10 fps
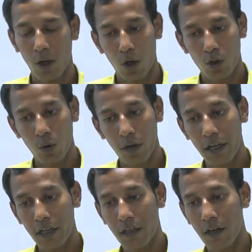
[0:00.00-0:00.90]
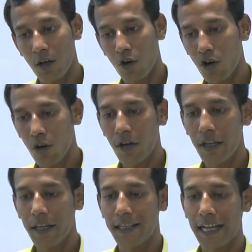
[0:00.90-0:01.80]
So it not
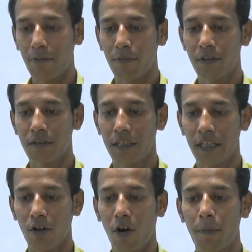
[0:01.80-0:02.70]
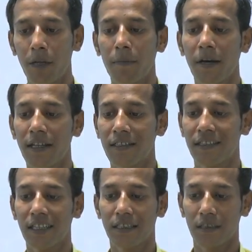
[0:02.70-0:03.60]
only that means it optimize
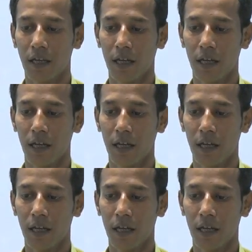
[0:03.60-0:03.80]
this